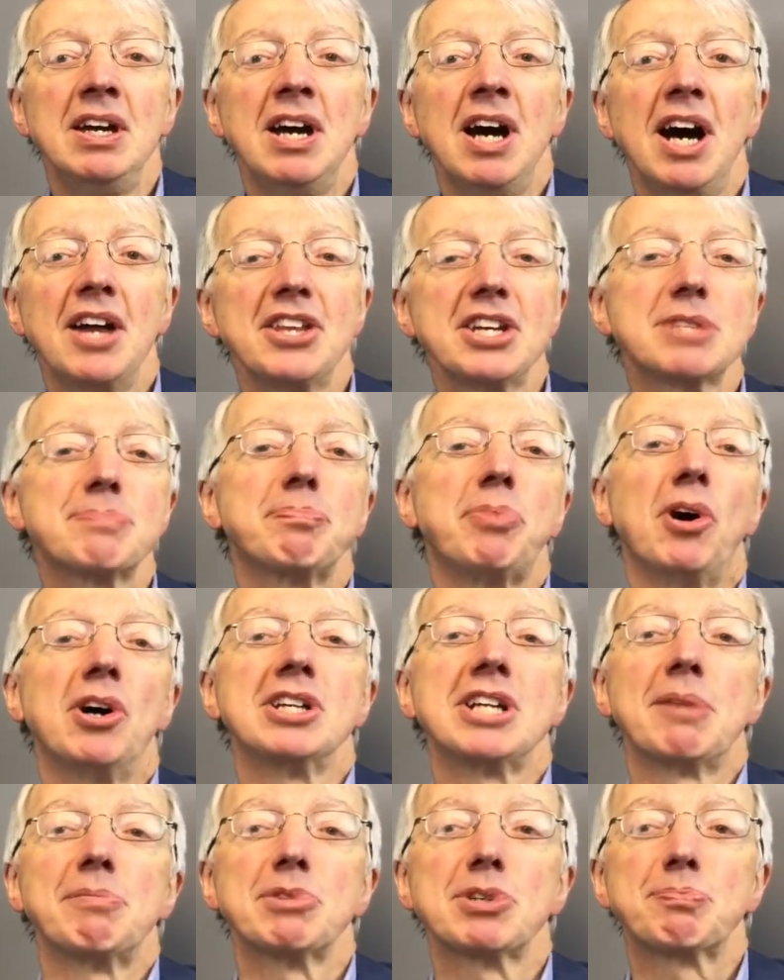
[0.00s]
At this point,
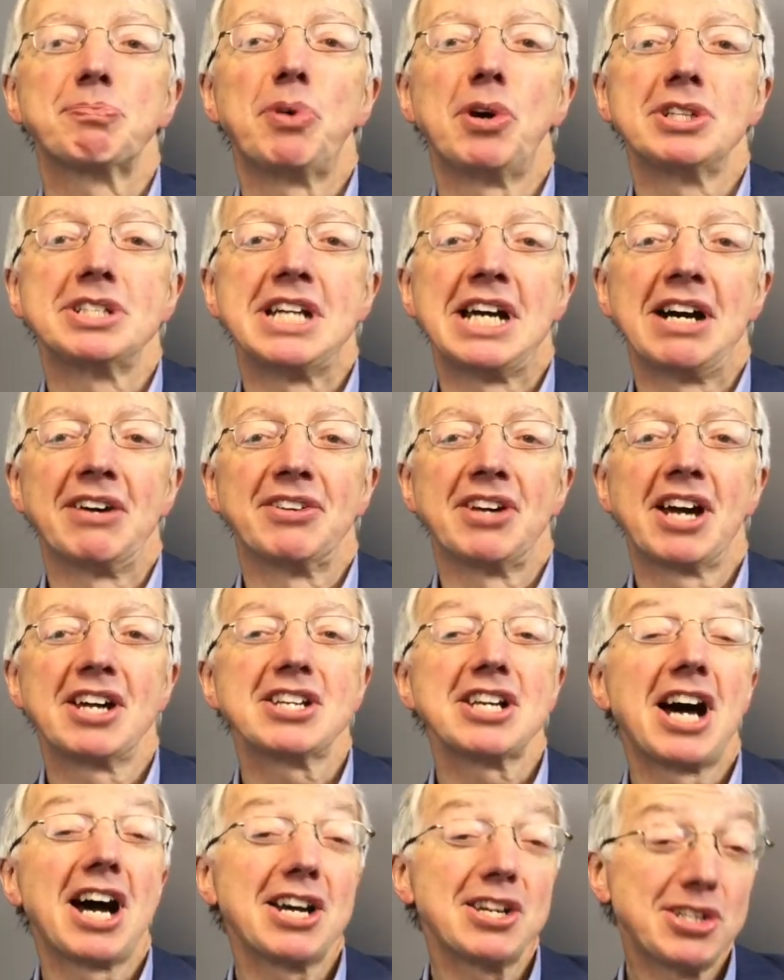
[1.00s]
I must point out
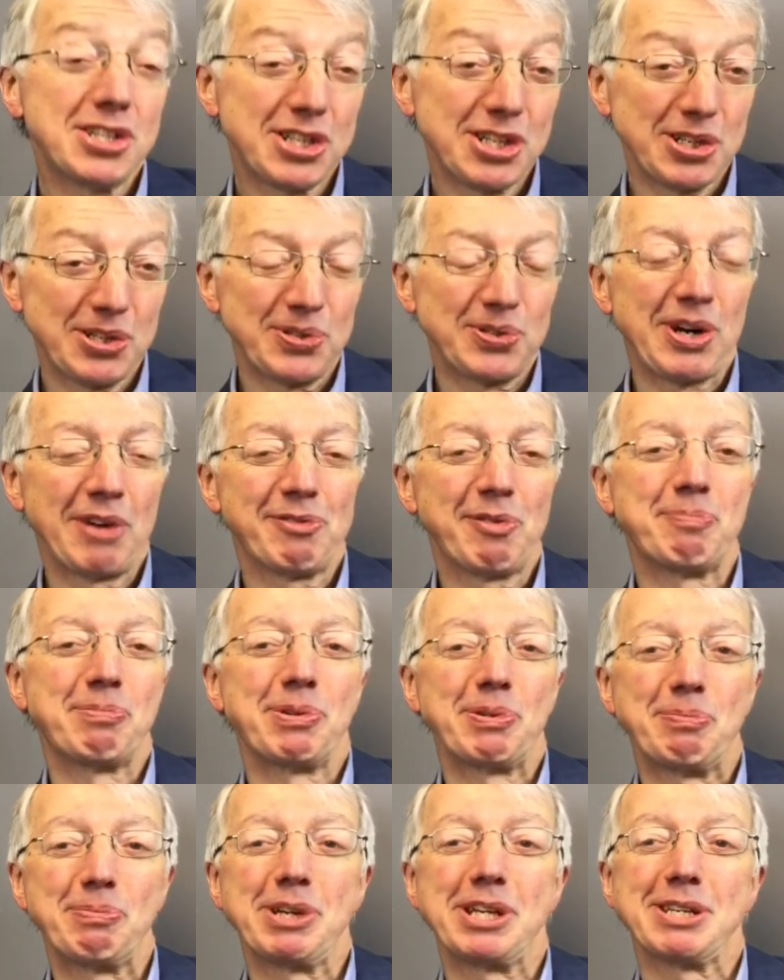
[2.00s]
that I too have a
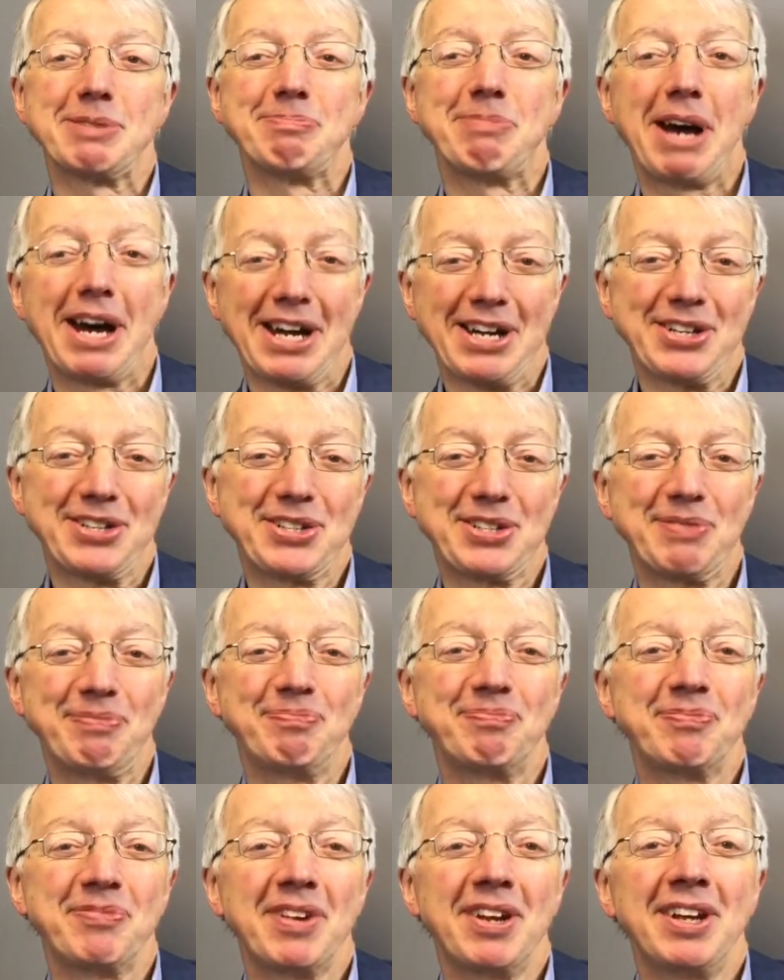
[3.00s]
Blue Peter badge.
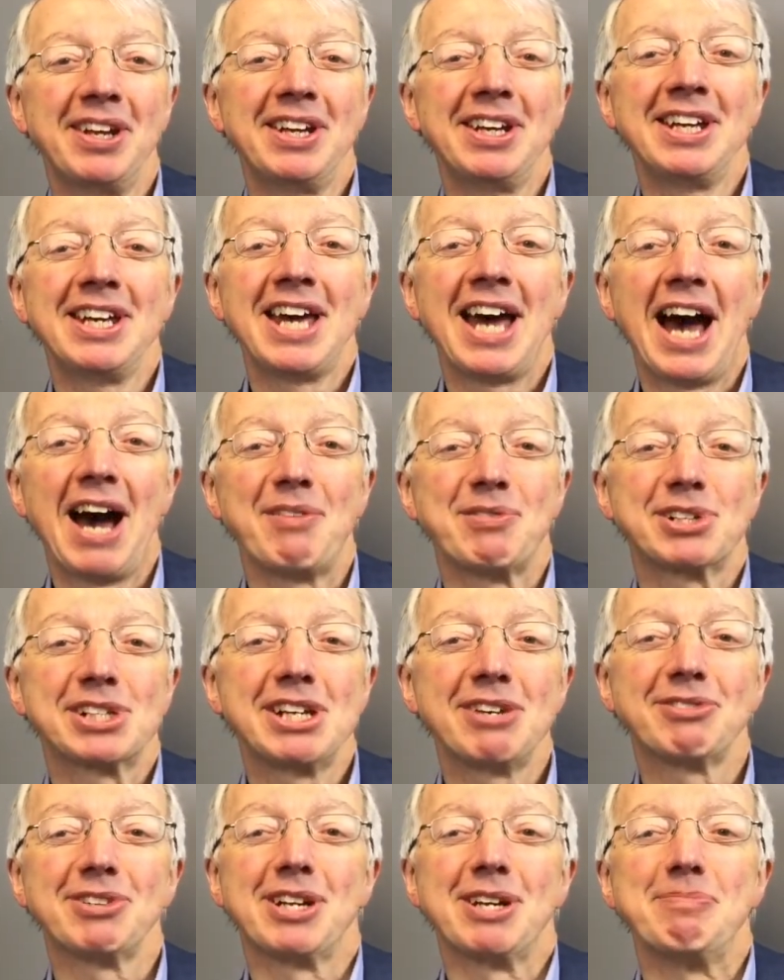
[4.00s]
I was
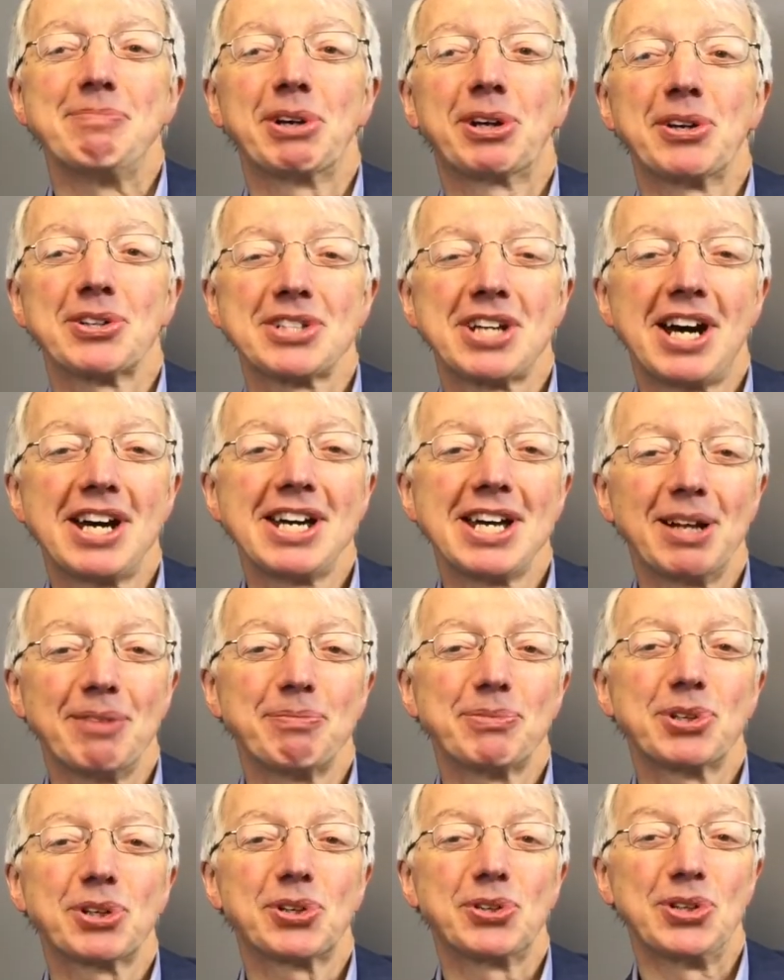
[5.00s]
given it because I
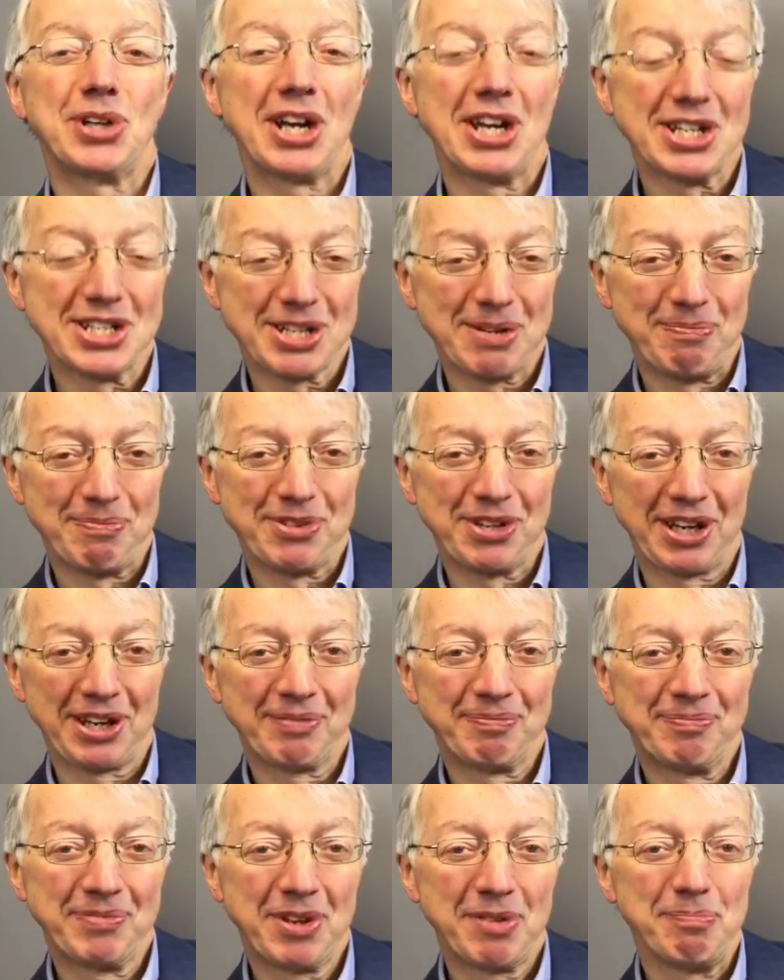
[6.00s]
helped to create something,
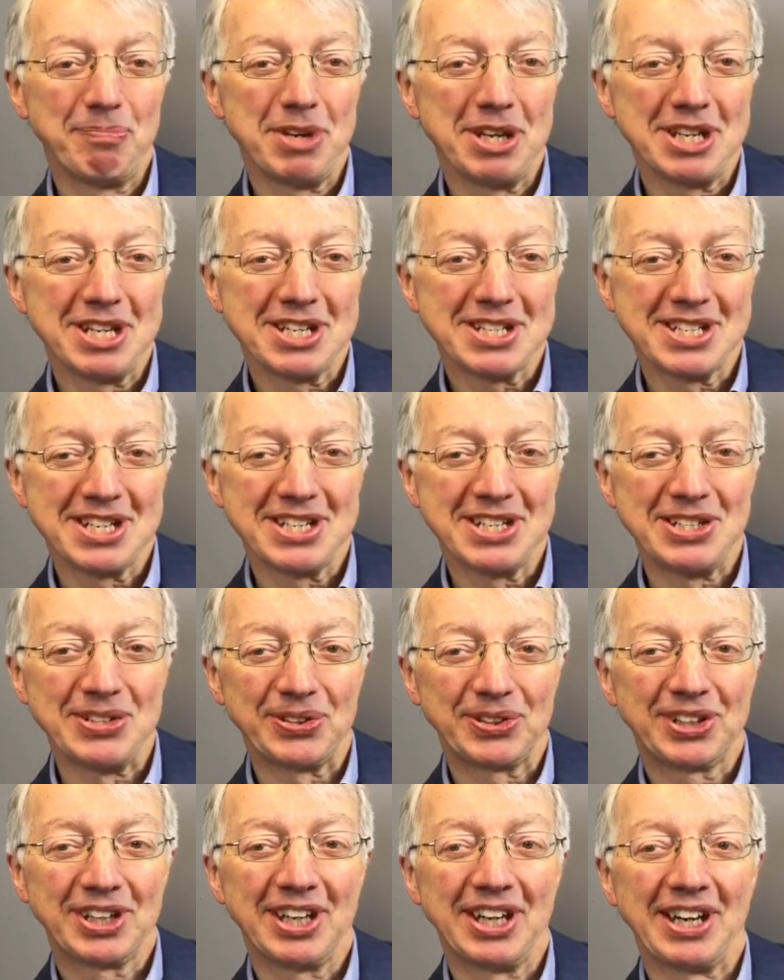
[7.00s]
Media City
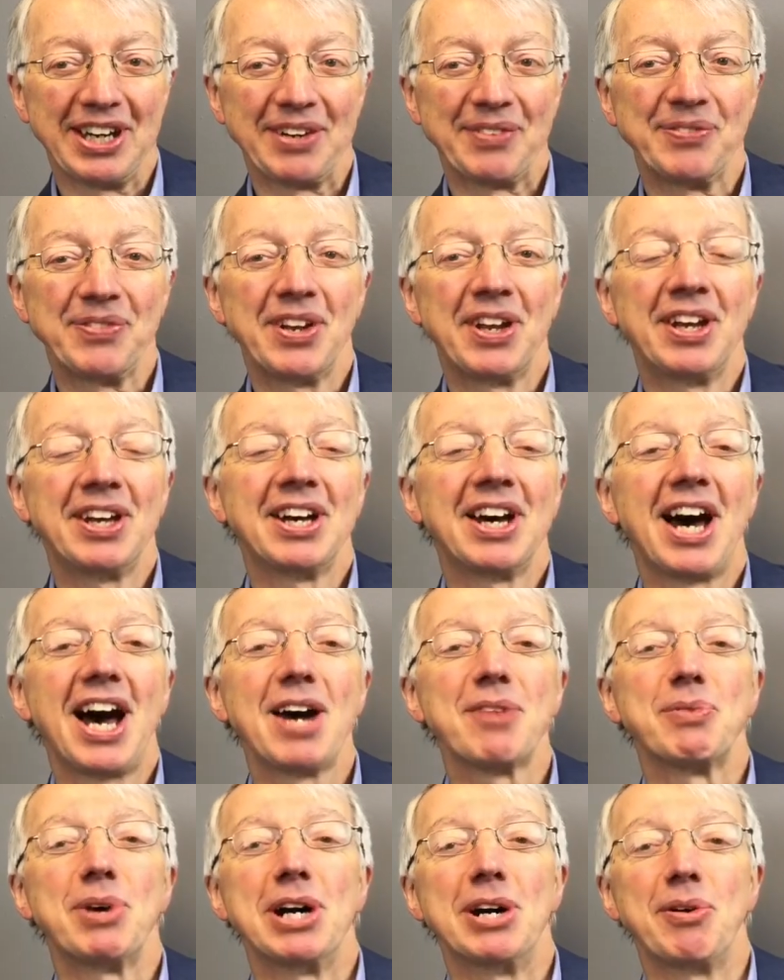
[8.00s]
UK. I
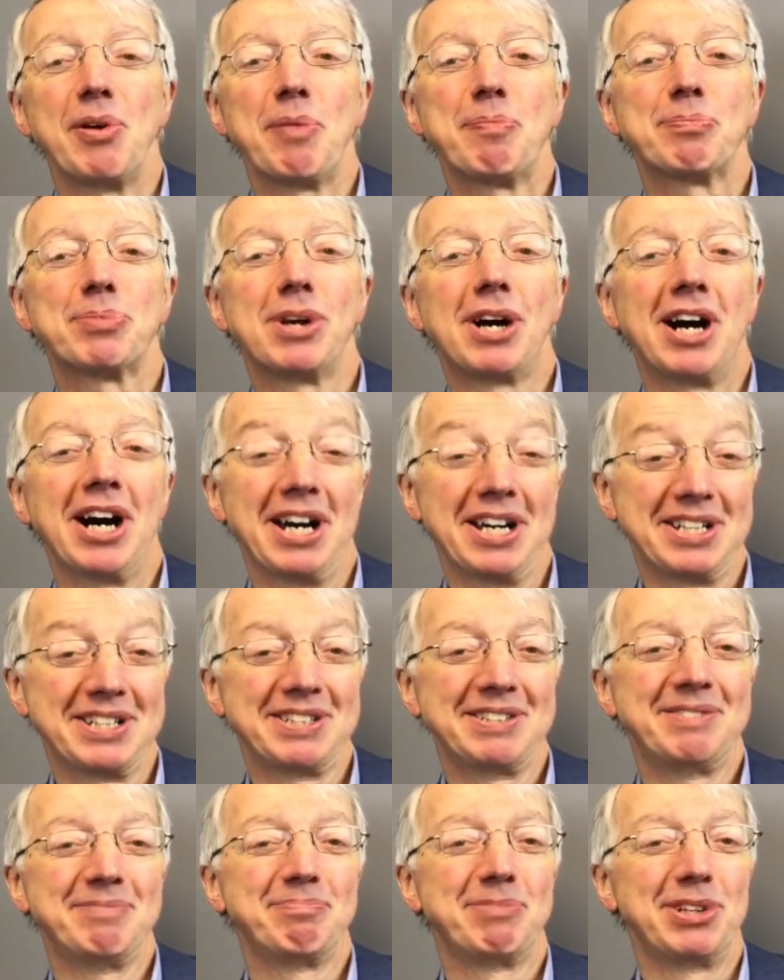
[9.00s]
wear it with pride,
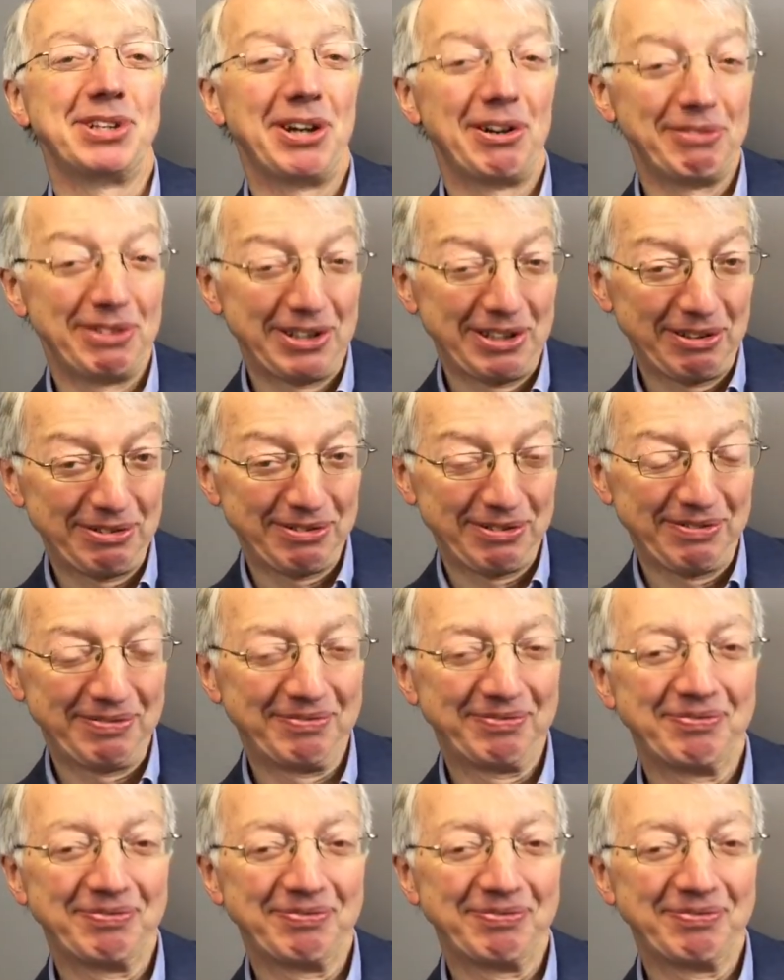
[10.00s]
but not very often.